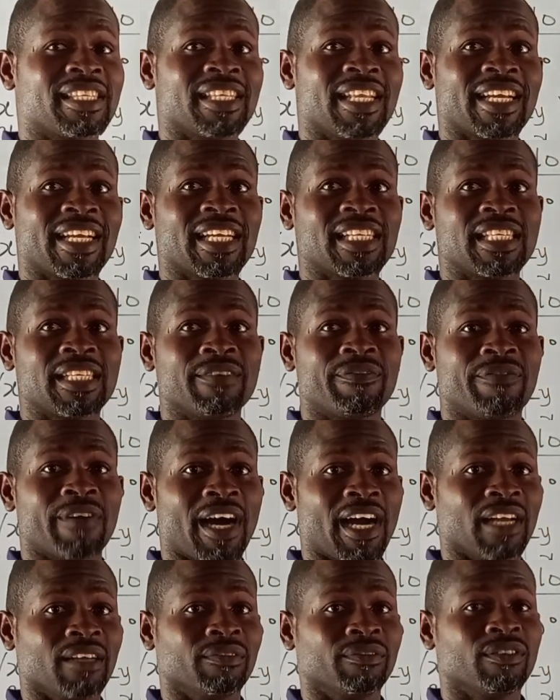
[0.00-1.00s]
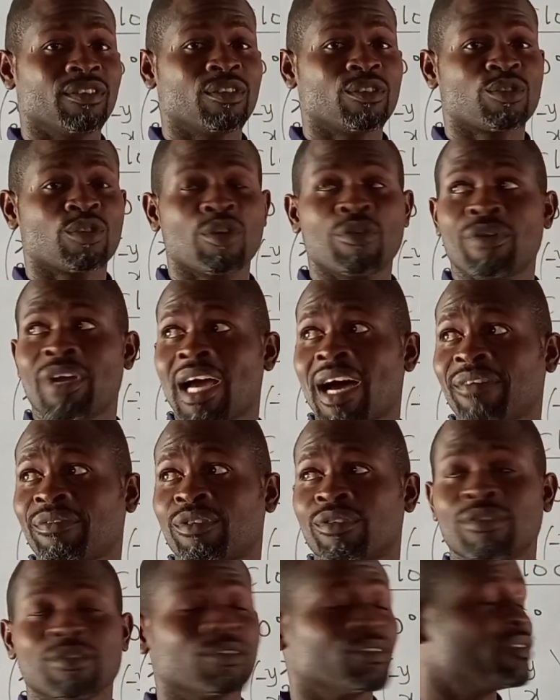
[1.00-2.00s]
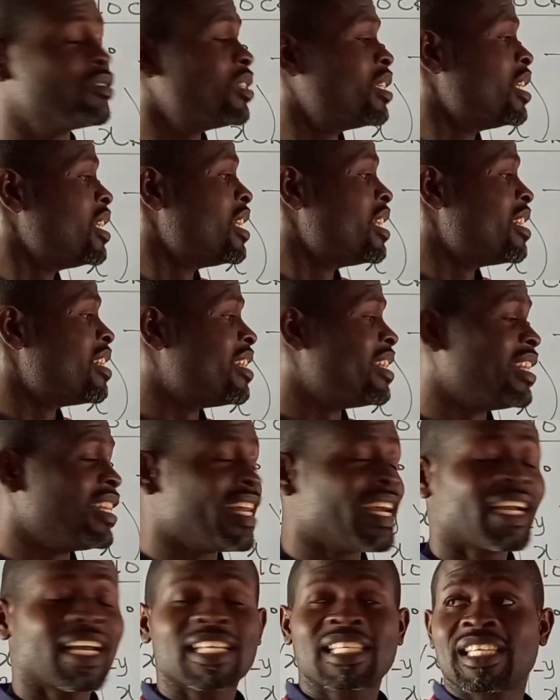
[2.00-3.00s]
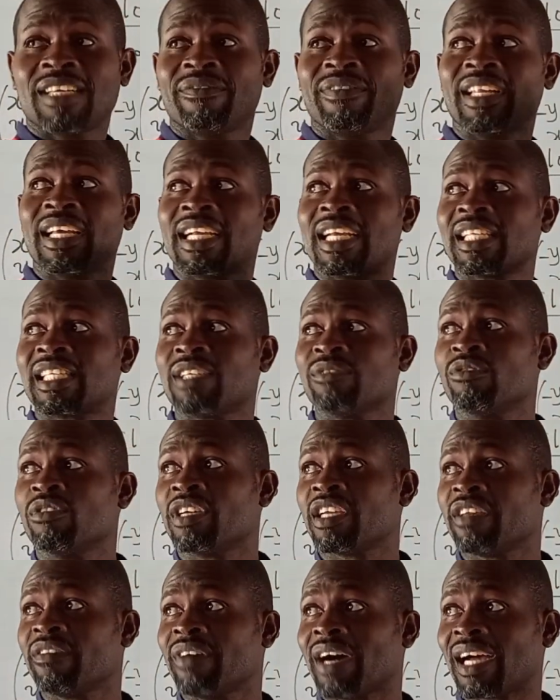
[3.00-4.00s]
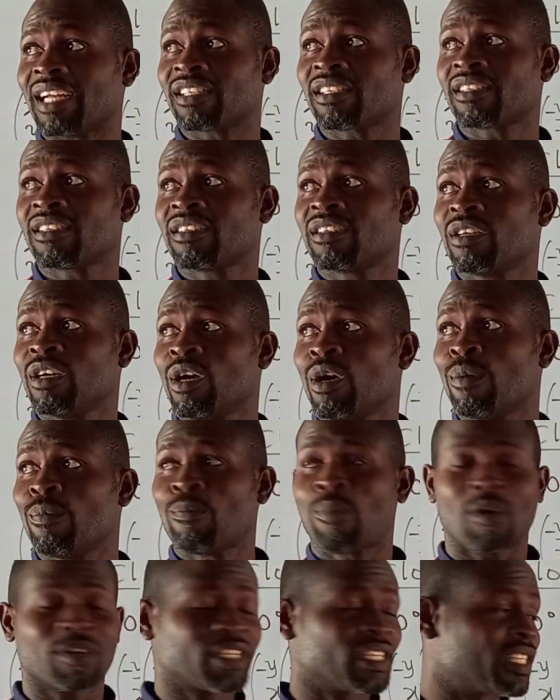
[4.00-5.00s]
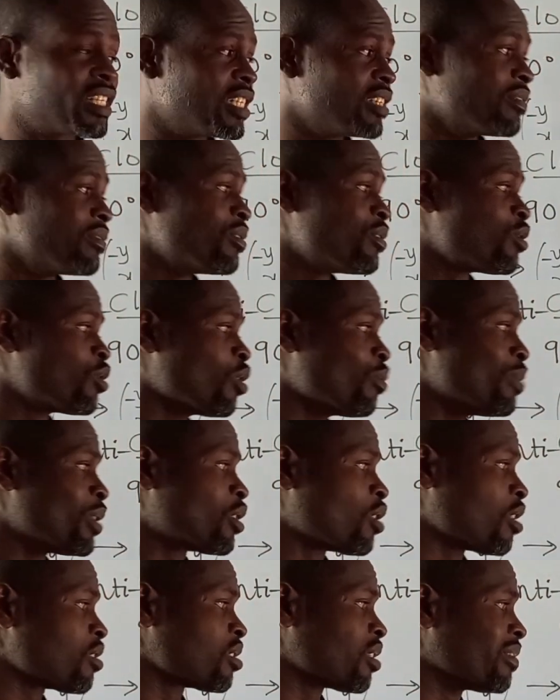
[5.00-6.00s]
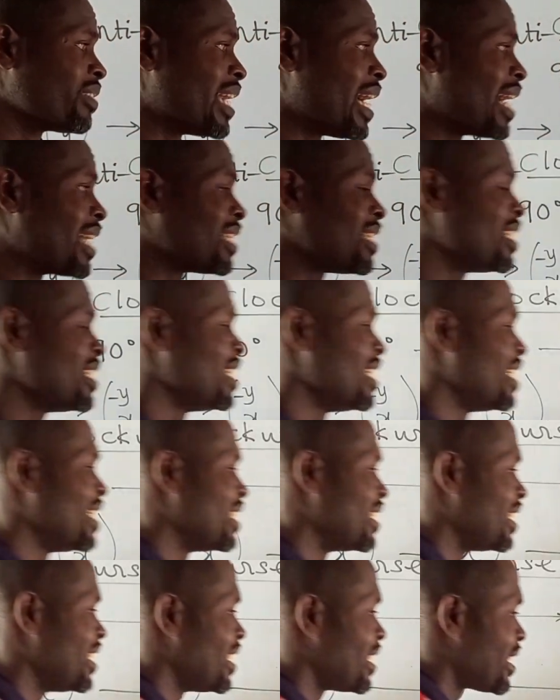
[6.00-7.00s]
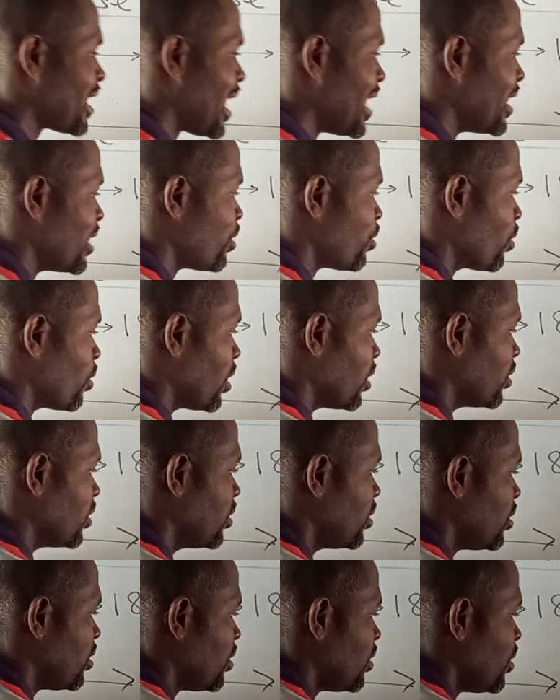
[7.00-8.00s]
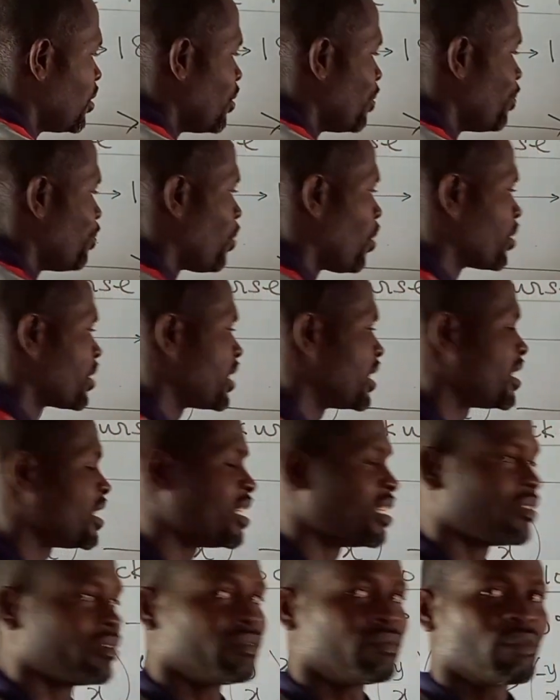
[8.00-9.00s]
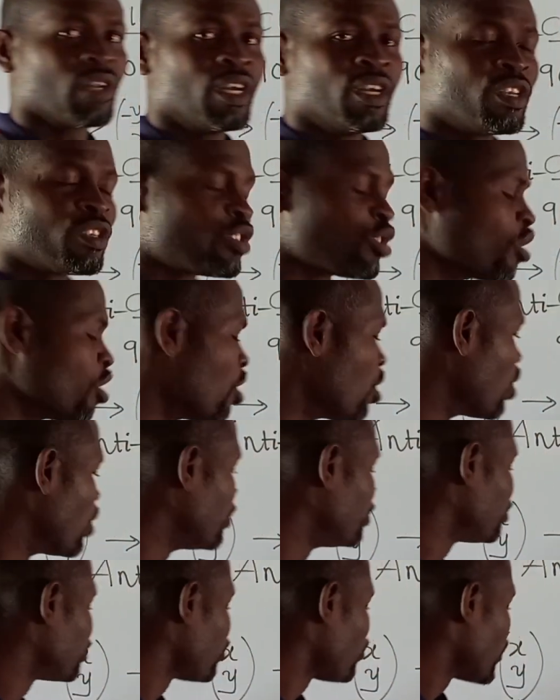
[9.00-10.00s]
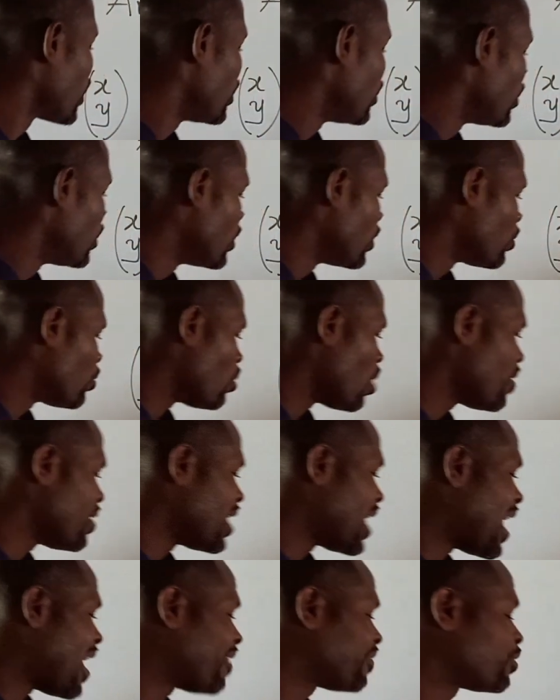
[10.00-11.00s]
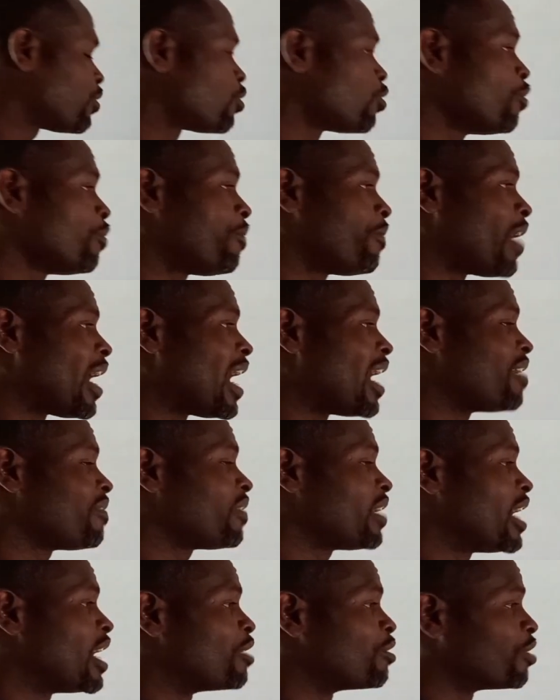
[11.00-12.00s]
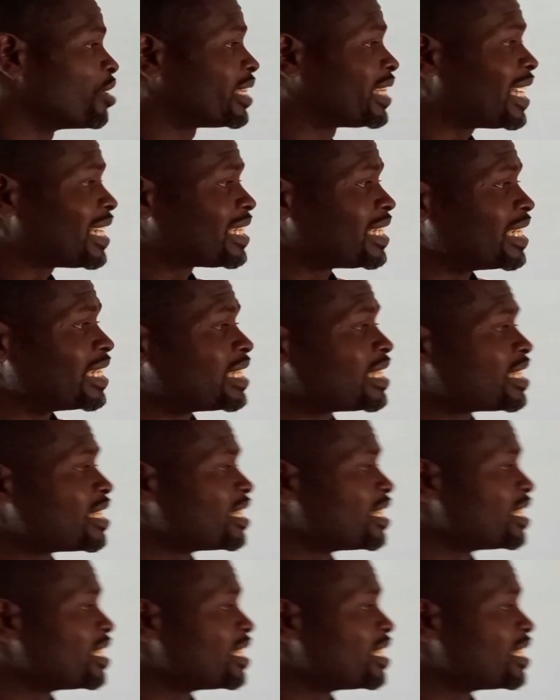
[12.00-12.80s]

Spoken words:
-5. So we have to negative will give us positive. So because of that, this side is what? Positive. So when you have 2, 5 and rotate it